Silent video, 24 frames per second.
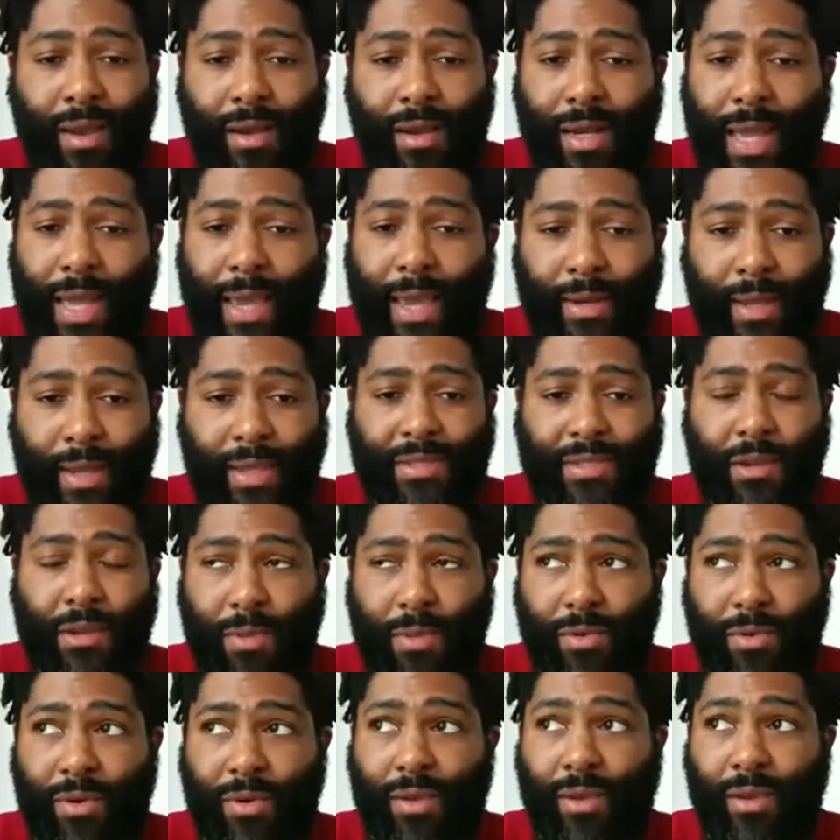Latinx
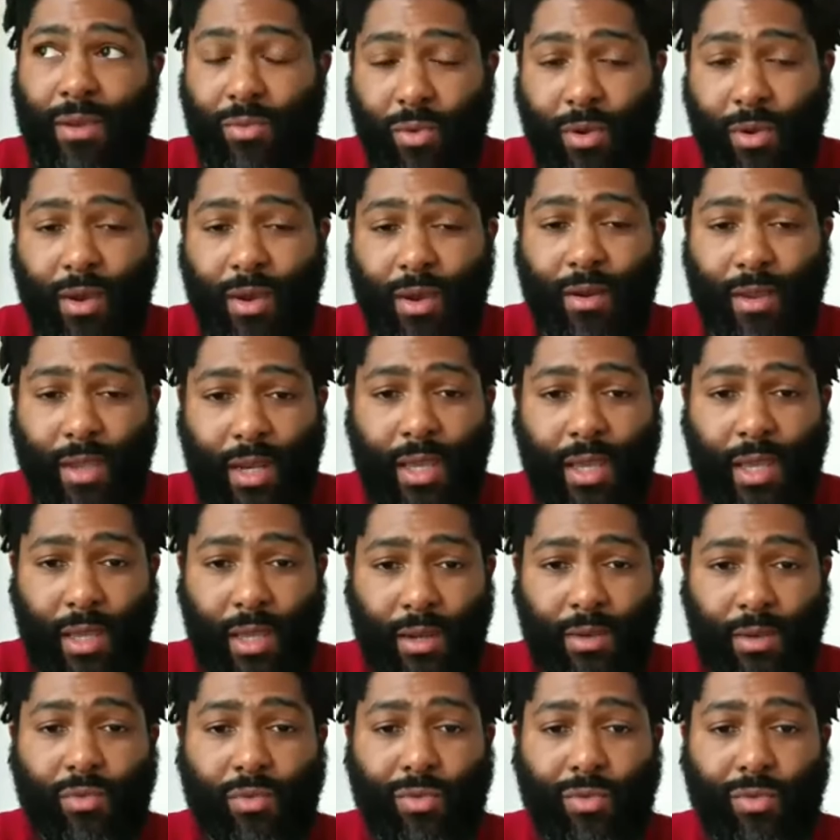community, we are getting hit
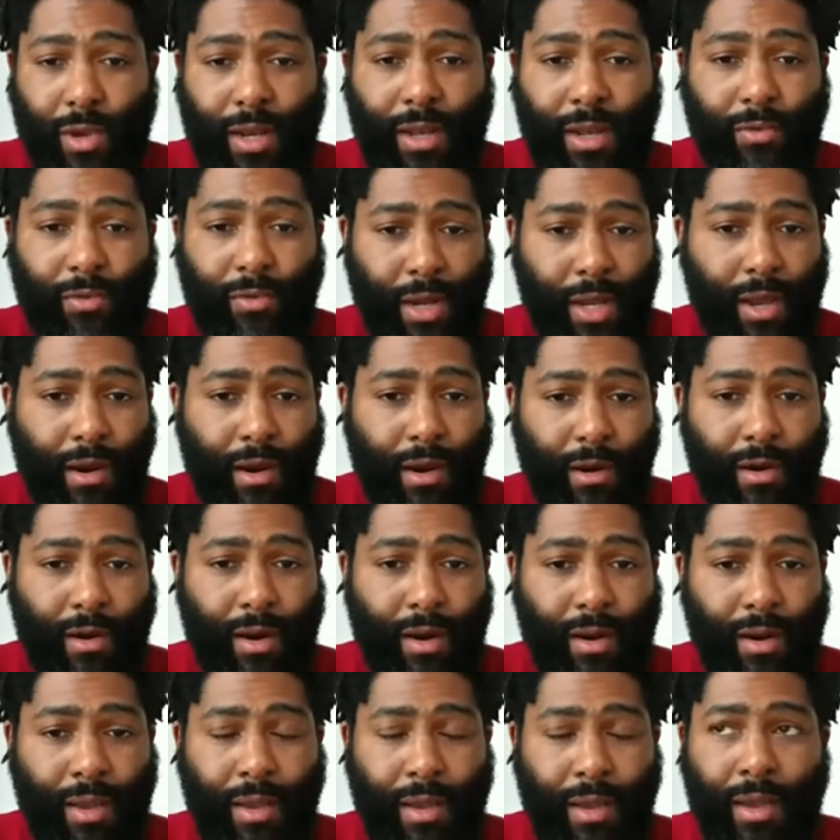really, really hard.
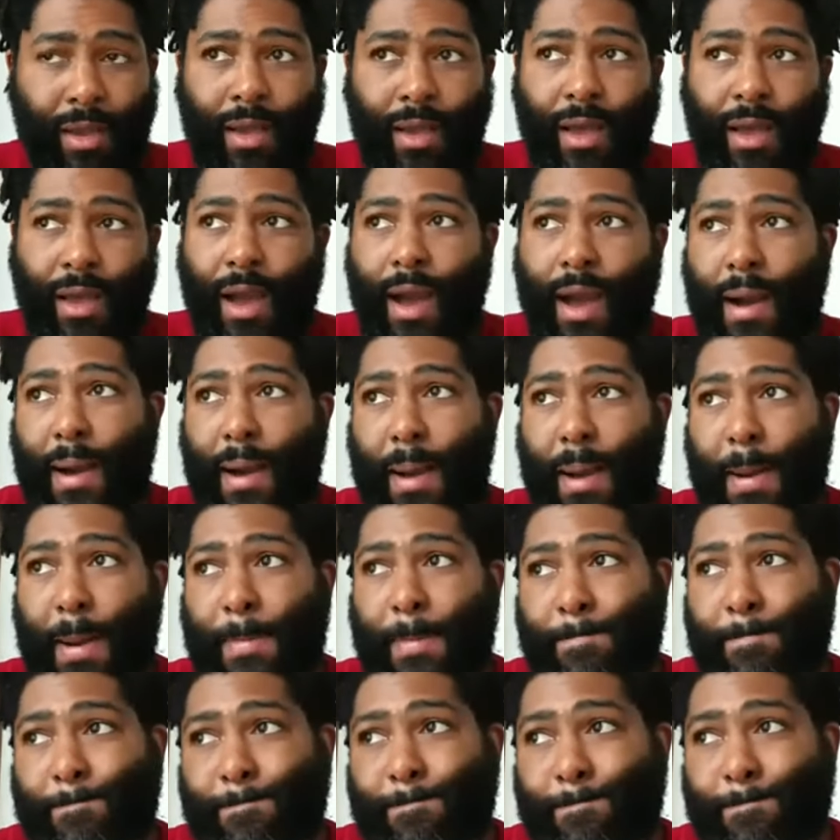
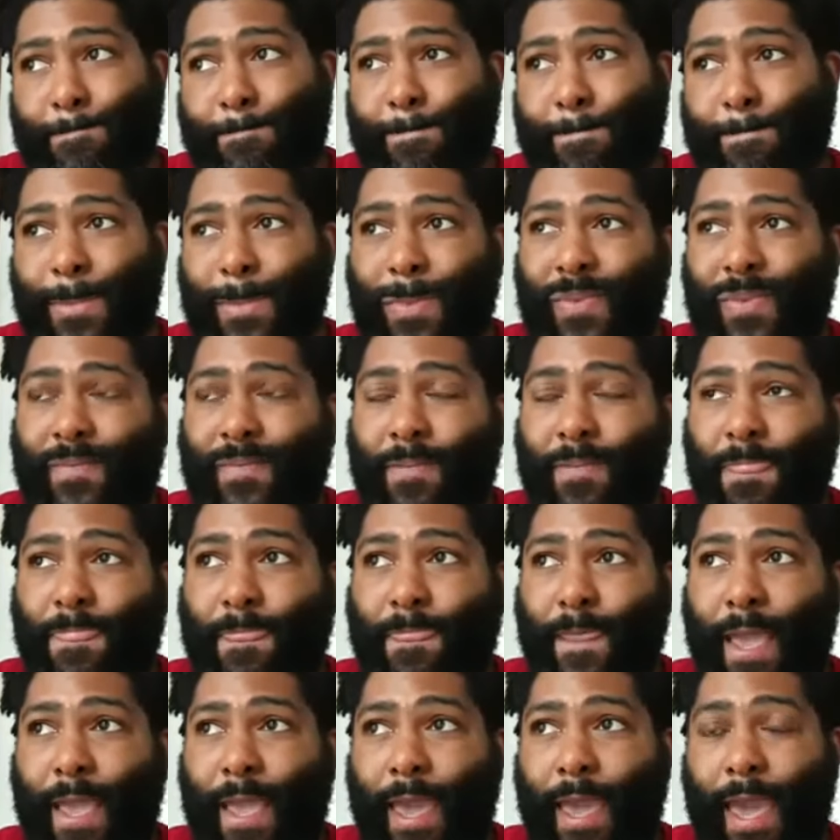Um,
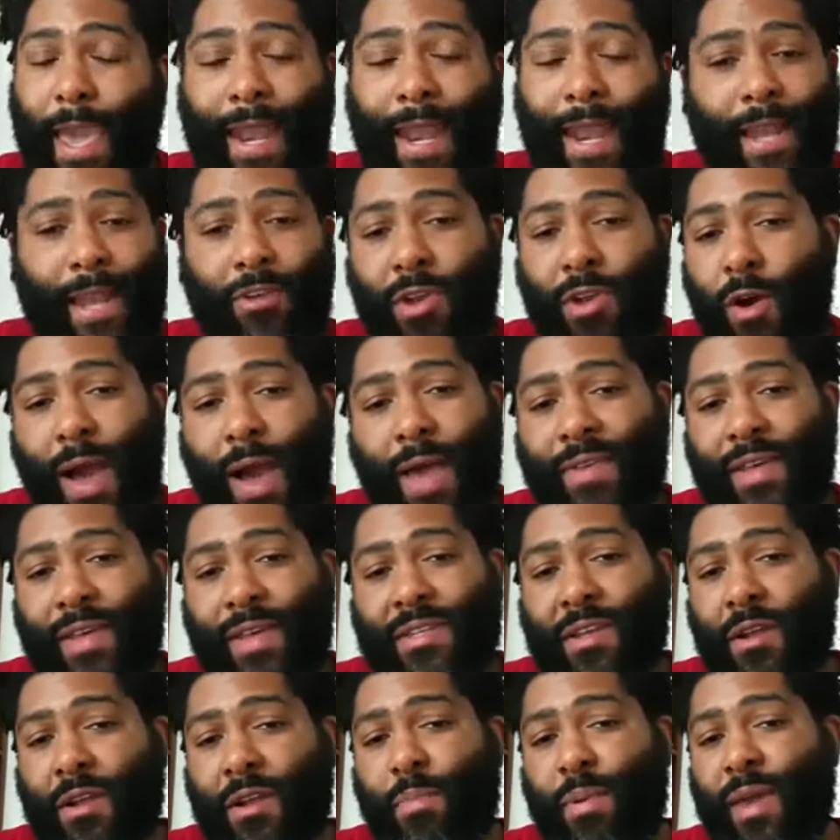and I don't know how that's
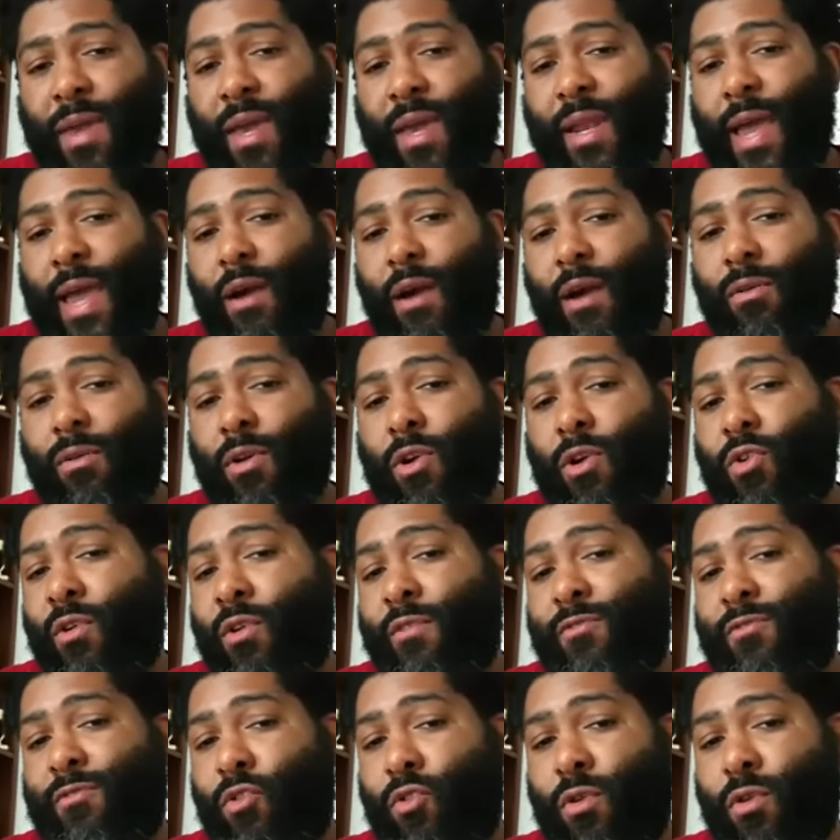going to pan out going
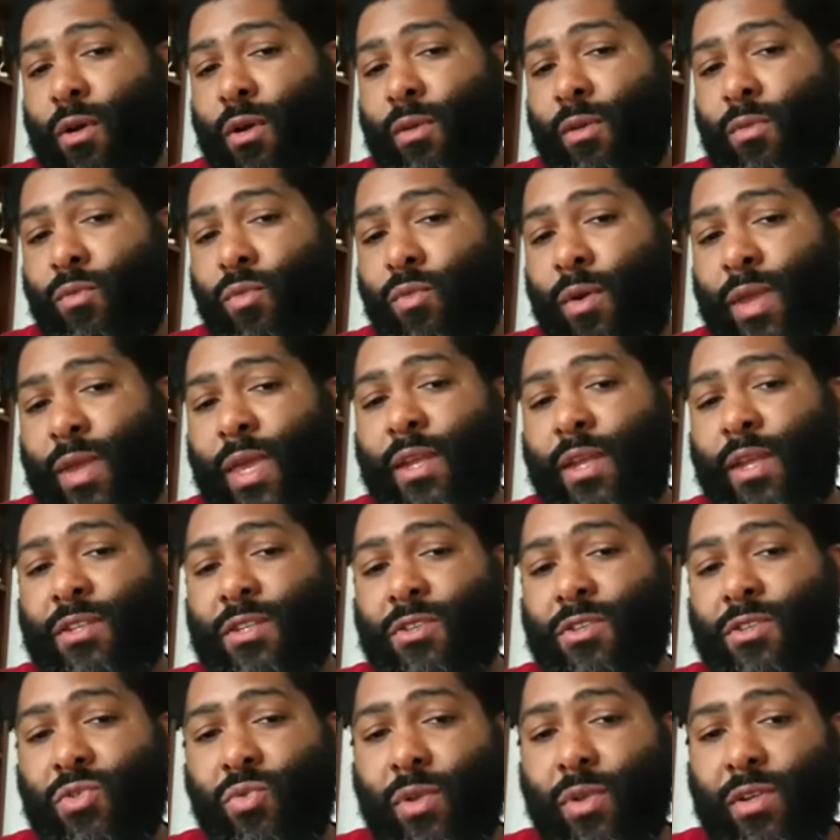forward when we get into
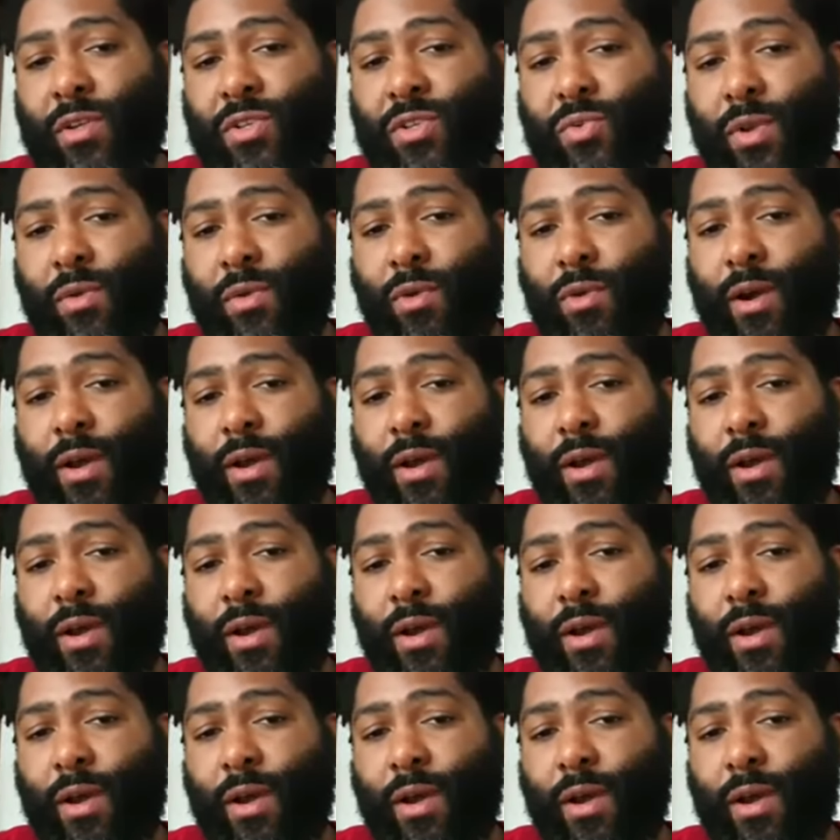twenty twenty-one.